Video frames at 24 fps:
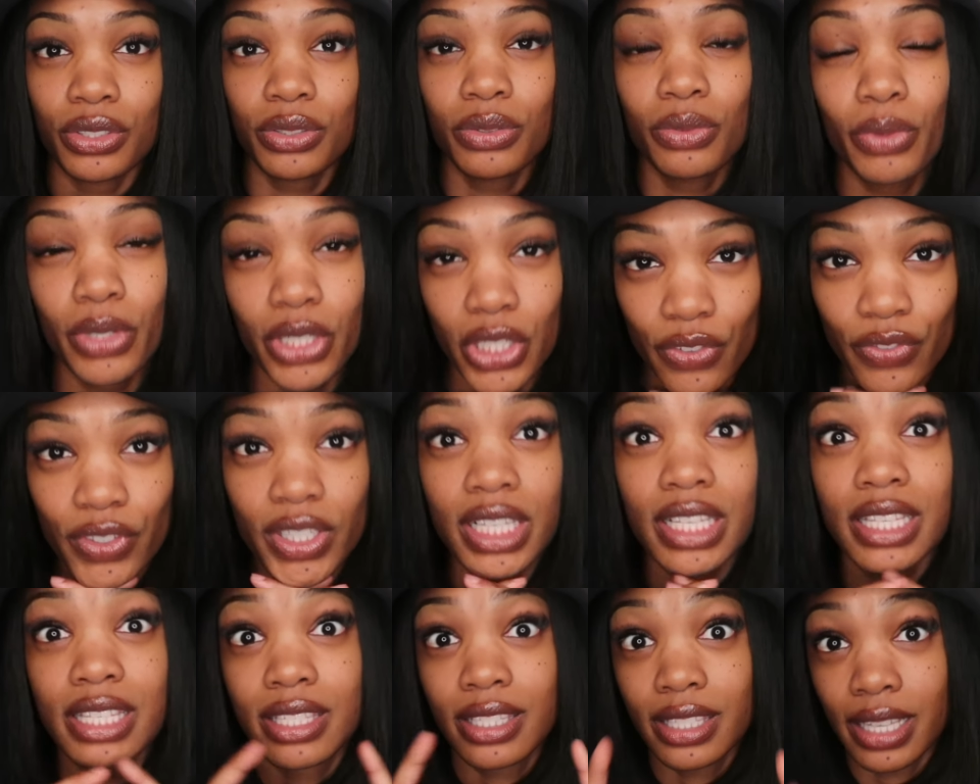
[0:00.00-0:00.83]
When you've
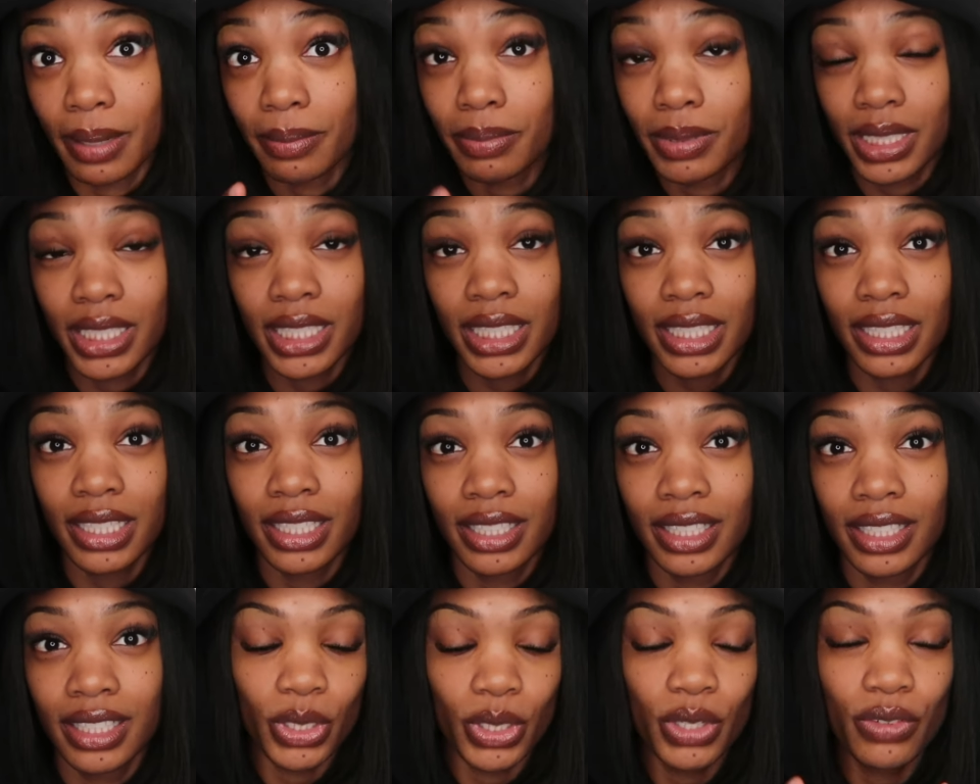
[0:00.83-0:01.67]
accepted,
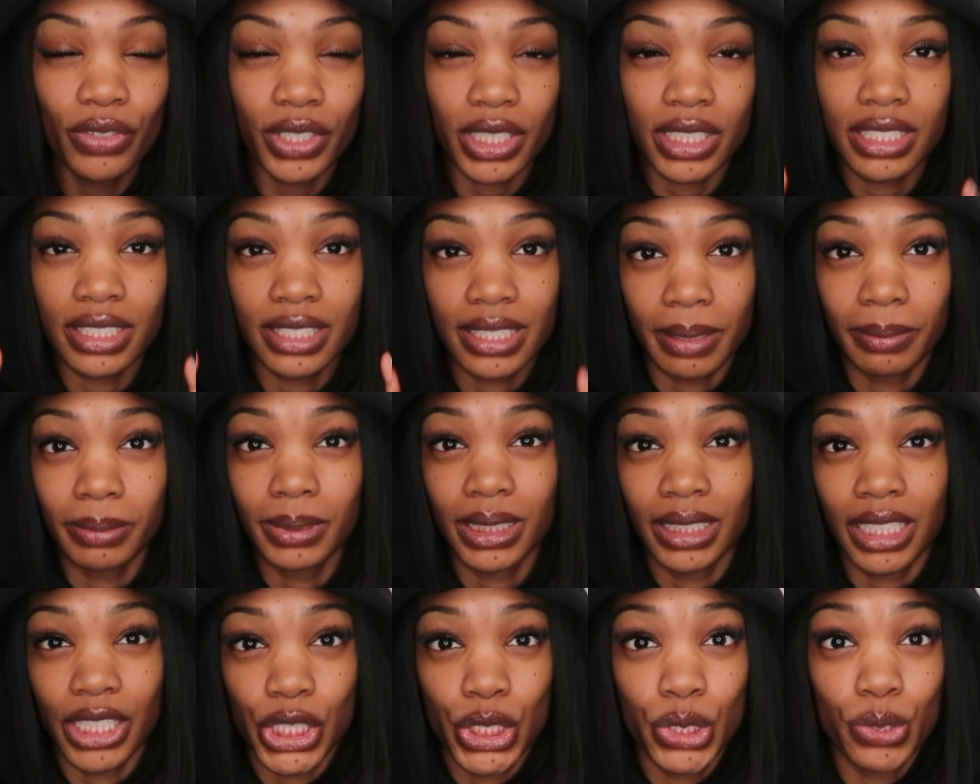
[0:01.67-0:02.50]
when you've accepted
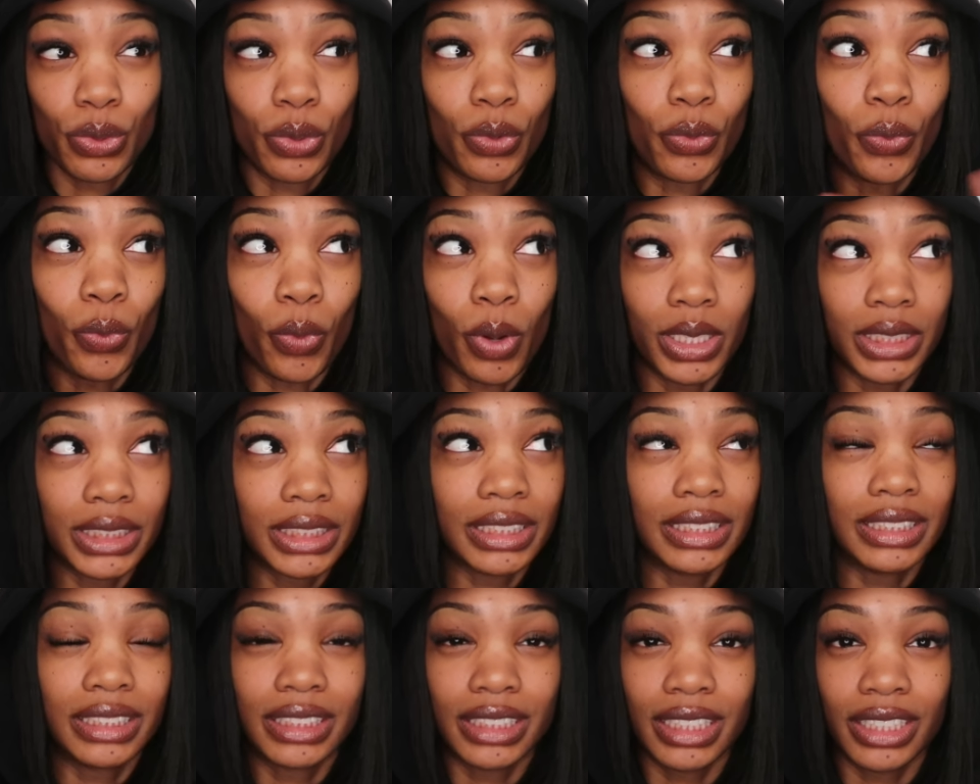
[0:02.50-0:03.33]
that you were once a
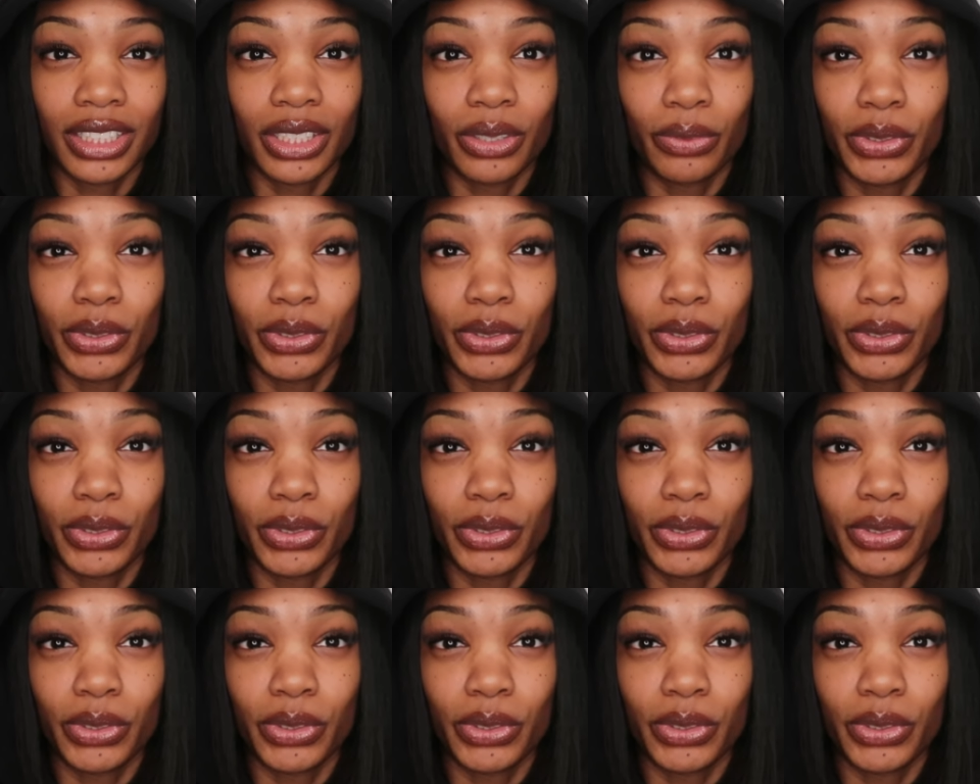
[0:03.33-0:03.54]
sinner,